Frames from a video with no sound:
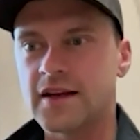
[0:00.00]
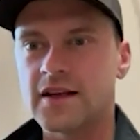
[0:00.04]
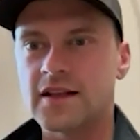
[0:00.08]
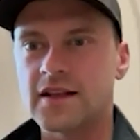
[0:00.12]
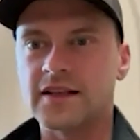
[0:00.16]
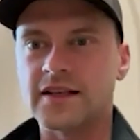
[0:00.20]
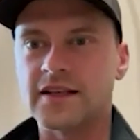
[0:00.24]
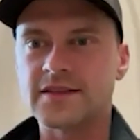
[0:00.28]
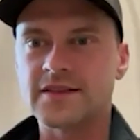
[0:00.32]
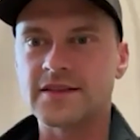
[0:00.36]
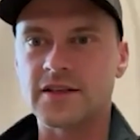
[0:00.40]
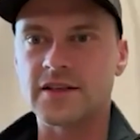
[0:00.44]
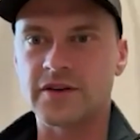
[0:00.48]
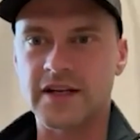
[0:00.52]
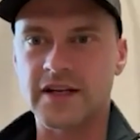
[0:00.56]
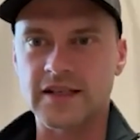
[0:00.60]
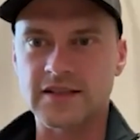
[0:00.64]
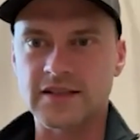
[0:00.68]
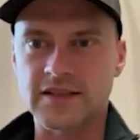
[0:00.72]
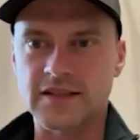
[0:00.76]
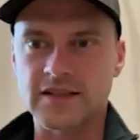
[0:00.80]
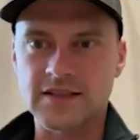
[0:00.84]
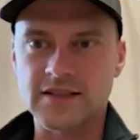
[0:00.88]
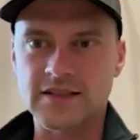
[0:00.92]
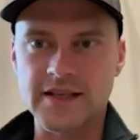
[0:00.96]
They still get
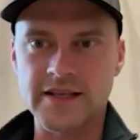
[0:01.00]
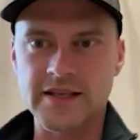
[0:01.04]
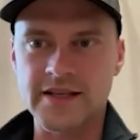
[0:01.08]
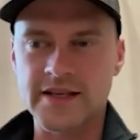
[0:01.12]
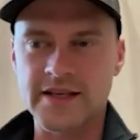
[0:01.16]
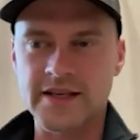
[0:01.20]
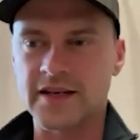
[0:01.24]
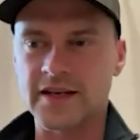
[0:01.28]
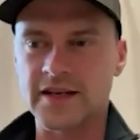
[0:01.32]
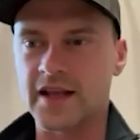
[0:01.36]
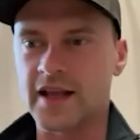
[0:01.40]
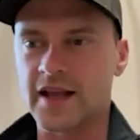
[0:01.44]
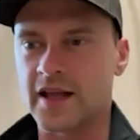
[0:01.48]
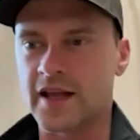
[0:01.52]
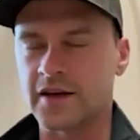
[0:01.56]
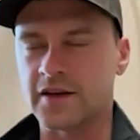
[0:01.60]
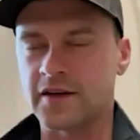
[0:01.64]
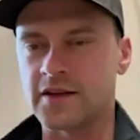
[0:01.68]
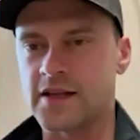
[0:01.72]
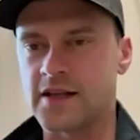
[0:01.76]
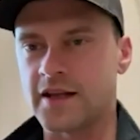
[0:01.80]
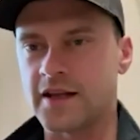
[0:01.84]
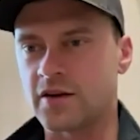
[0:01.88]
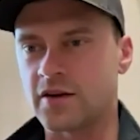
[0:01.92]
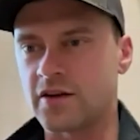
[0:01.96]
to see and
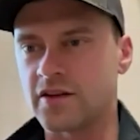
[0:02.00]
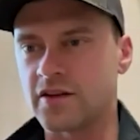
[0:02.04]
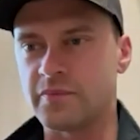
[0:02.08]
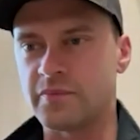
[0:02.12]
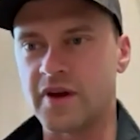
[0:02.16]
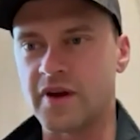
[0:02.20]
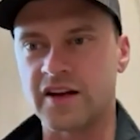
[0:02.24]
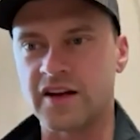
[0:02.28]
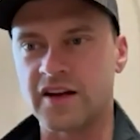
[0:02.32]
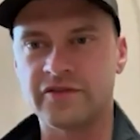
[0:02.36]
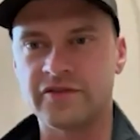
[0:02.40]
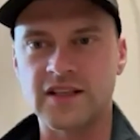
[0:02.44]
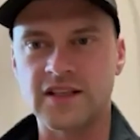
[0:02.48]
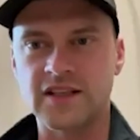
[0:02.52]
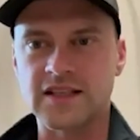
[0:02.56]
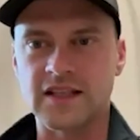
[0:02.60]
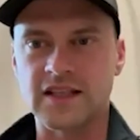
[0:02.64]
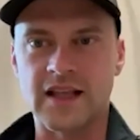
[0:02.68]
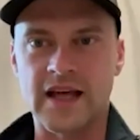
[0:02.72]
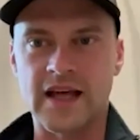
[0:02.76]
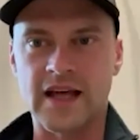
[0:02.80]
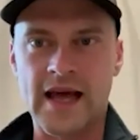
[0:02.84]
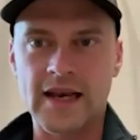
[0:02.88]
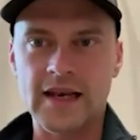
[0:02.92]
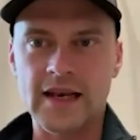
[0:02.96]
get all the benefits of
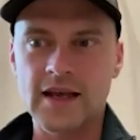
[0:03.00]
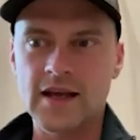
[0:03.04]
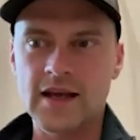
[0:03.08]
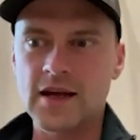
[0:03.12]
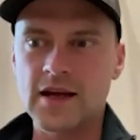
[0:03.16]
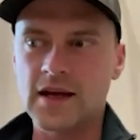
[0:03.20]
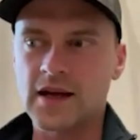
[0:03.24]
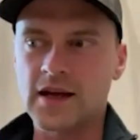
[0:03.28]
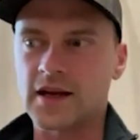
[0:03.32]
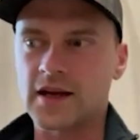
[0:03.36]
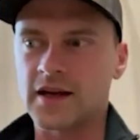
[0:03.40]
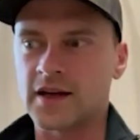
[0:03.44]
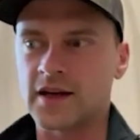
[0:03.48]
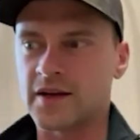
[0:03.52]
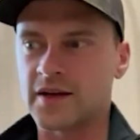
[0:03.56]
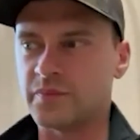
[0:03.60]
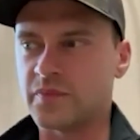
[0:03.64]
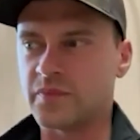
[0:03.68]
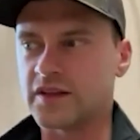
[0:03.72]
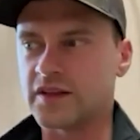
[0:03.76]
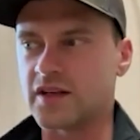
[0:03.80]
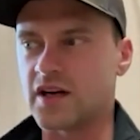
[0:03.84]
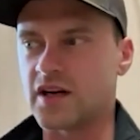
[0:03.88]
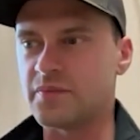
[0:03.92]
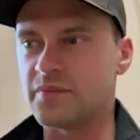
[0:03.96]
that,
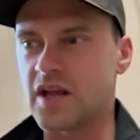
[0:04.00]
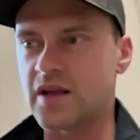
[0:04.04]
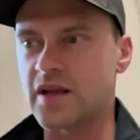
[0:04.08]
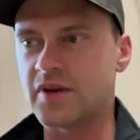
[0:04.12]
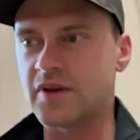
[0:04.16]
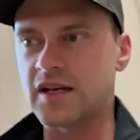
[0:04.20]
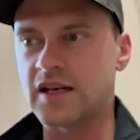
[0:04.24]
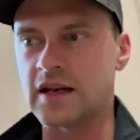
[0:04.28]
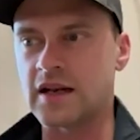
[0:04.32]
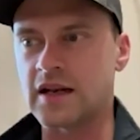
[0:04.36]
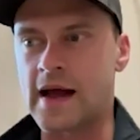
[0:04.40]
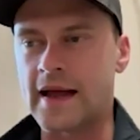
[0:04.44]
but they're maybe